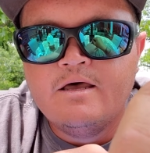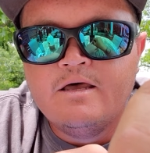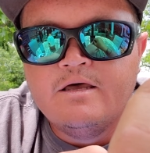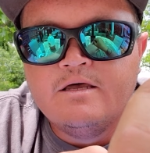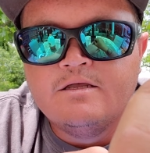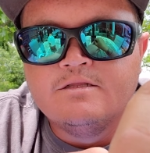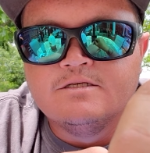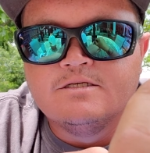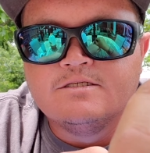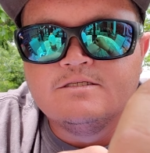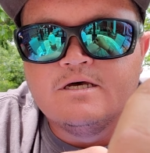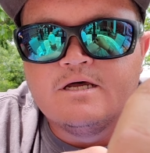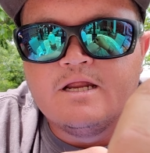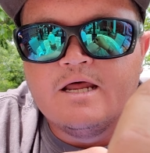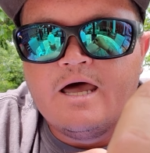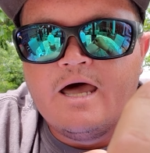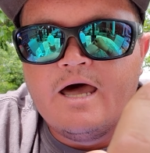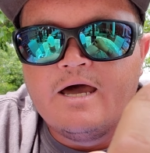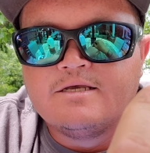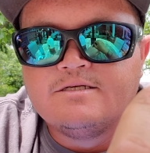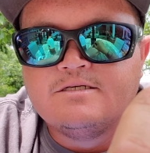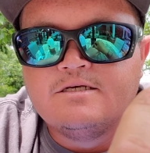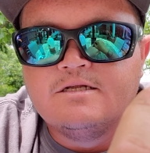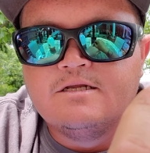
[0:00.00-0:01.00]
instead of
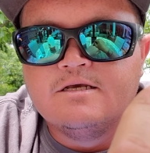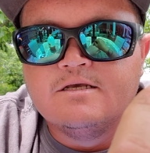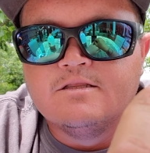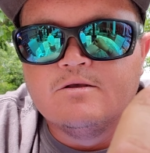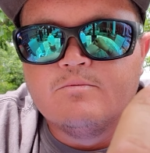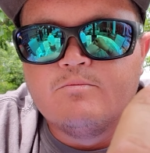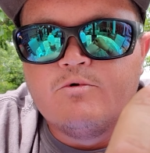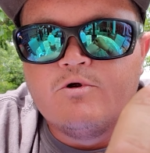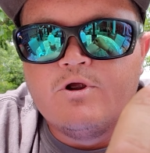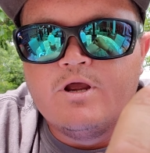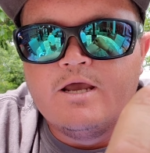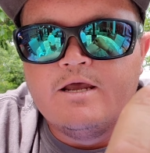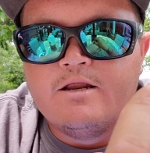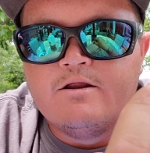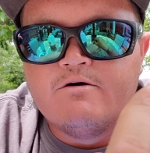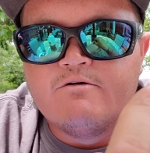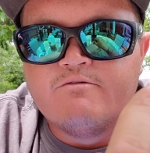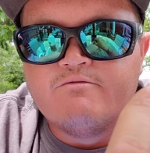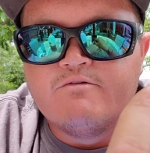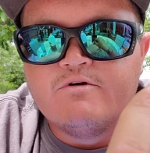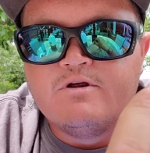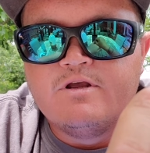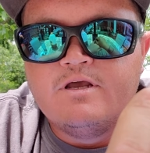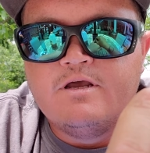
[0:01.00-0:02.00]
exiting the braid
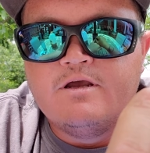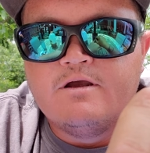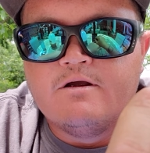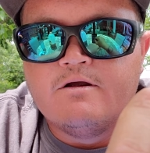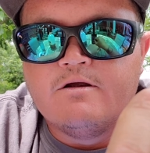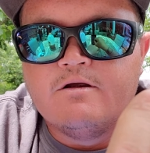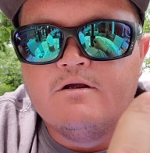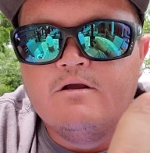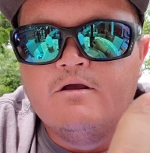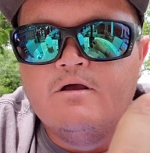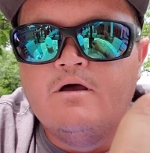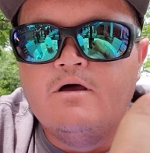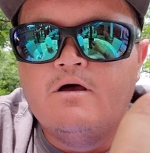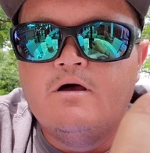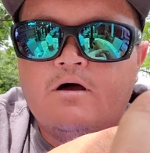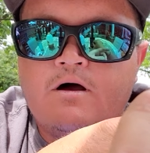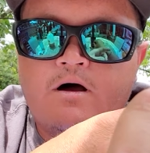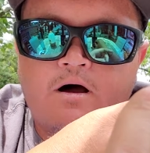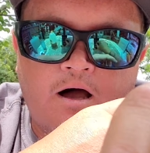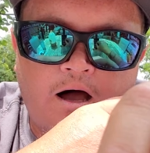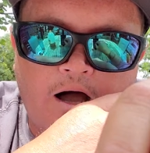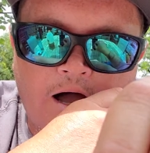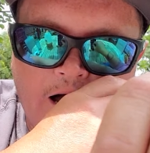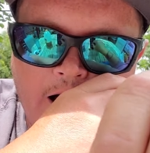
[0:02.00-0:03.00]
over here.
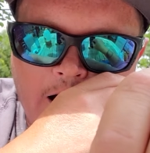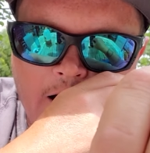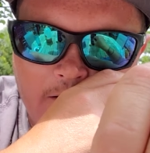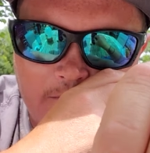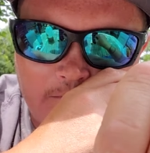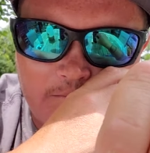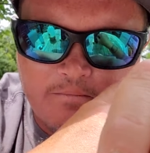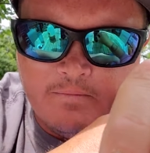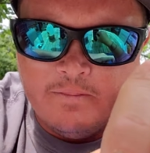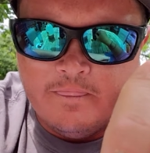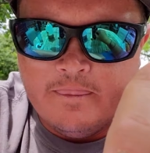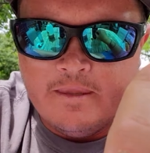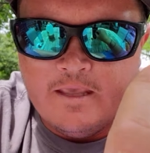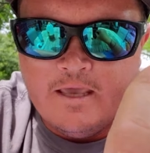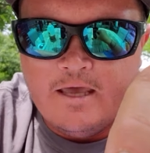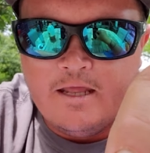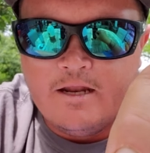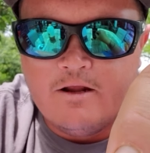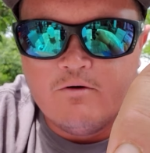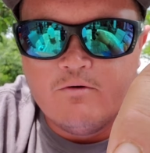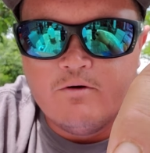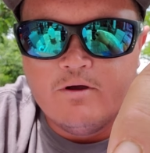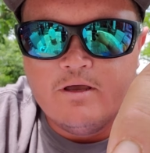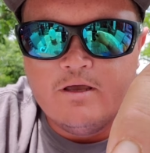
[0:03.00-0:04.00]
And
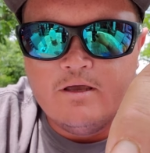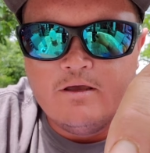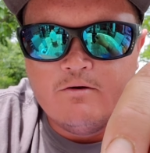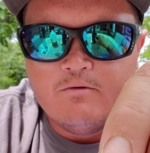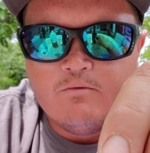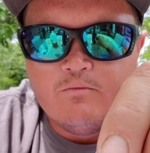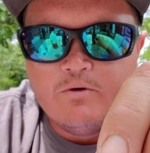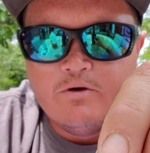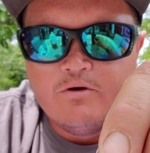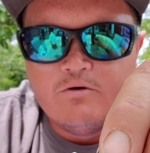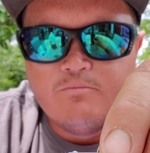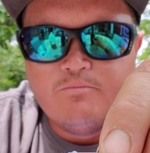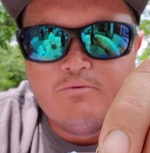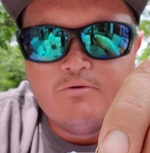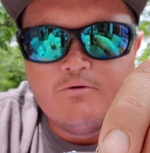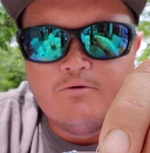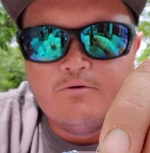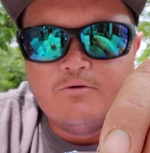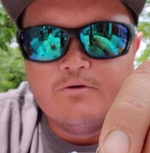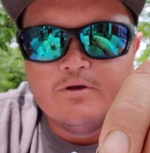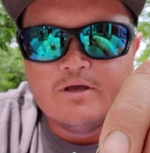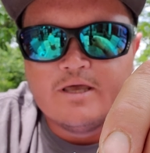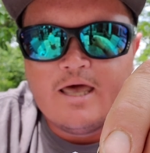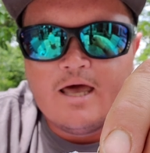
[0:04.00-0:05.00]
it will
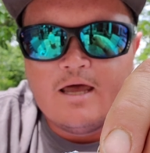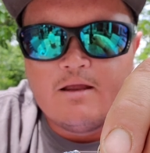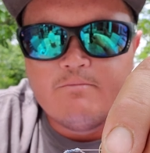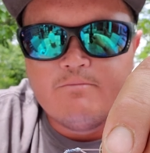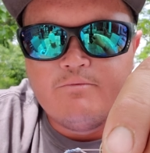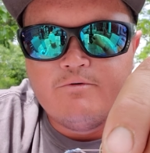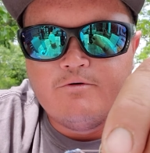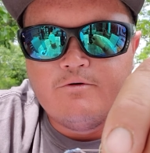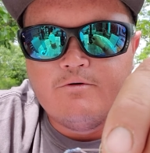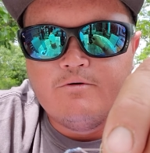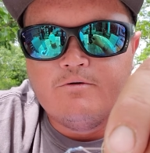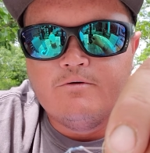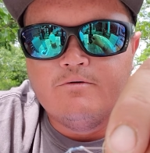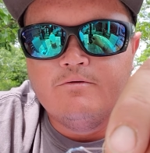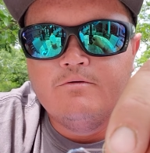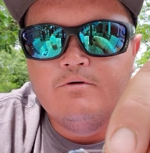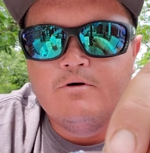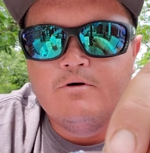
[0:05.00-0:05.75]
pull, it can pull,